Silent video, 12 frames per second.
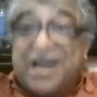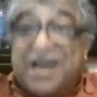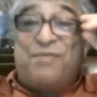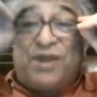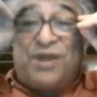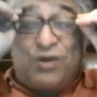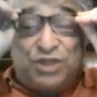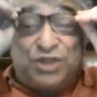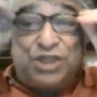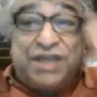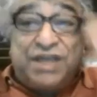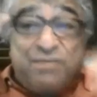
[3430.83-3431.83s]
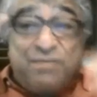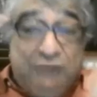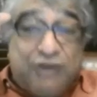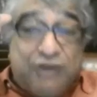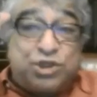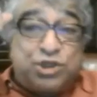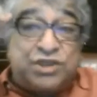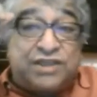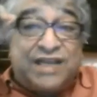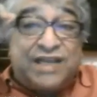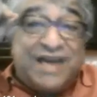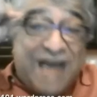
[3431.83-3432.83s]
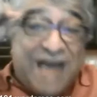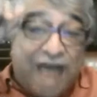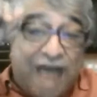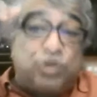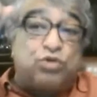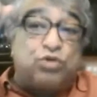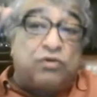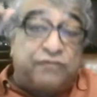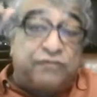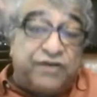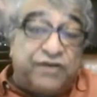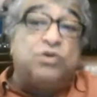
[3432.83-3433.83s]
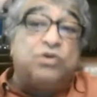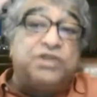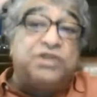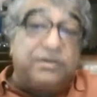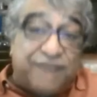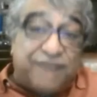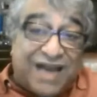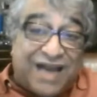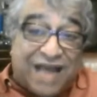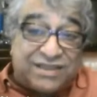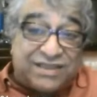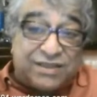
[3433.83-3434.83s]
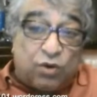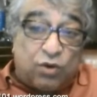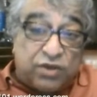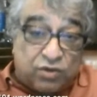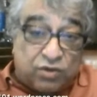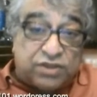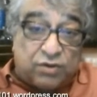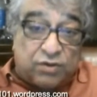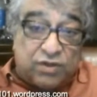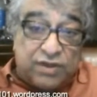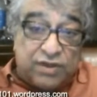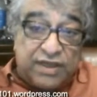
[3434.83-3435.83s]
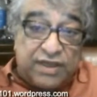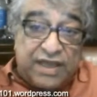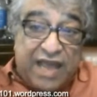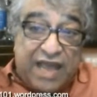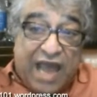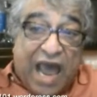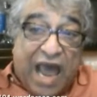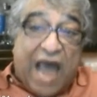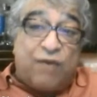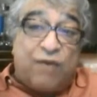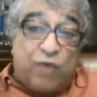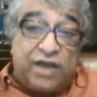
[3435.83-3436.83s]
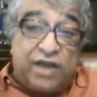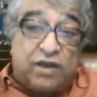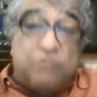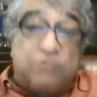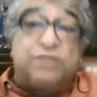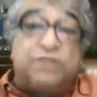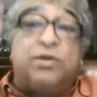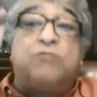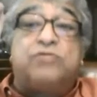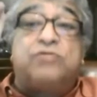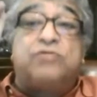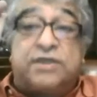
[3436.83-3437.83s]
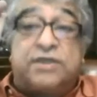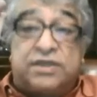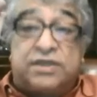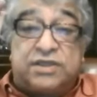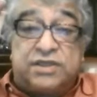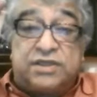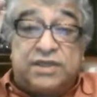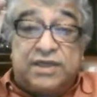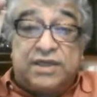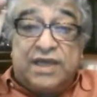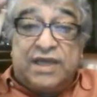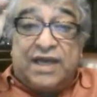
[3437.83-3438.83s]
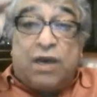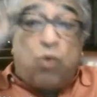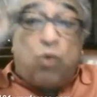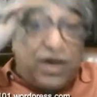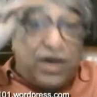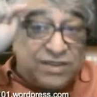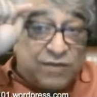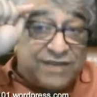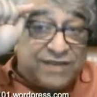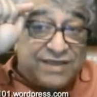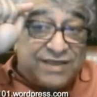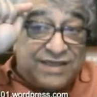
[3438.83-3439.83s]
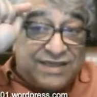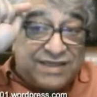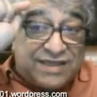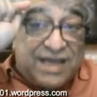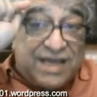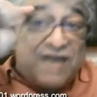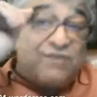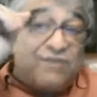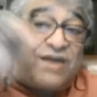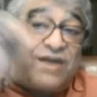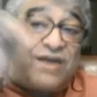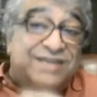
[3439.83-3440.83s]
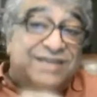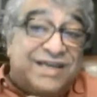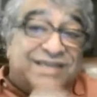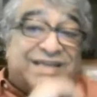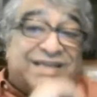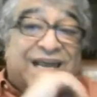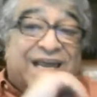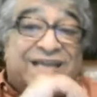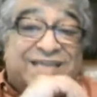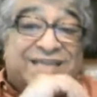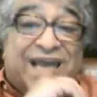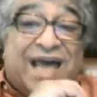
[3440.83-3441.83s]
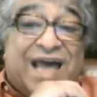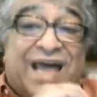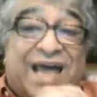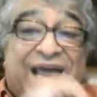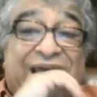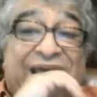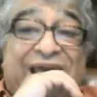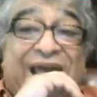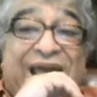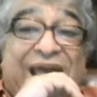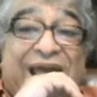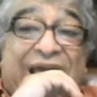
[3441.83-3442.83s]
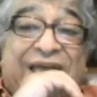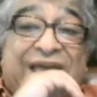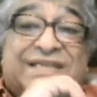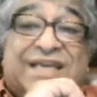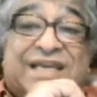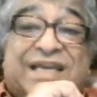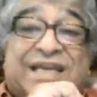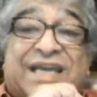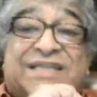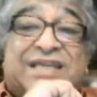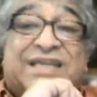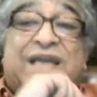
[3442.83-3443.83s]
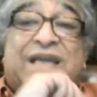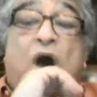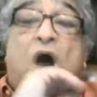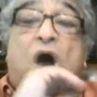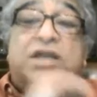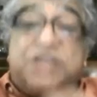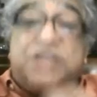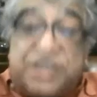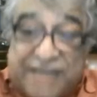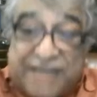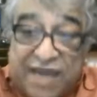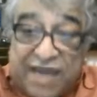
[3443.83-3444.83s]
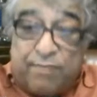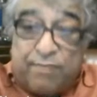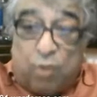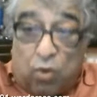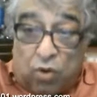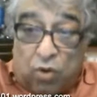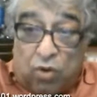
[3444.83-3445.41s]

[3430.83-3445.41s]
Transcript: because she matches the natural frequency of the glass or the crystal. Right. And when it comes, it becomes resonance. Now, what is resonance? resonance is a, uh, is, is an unstable,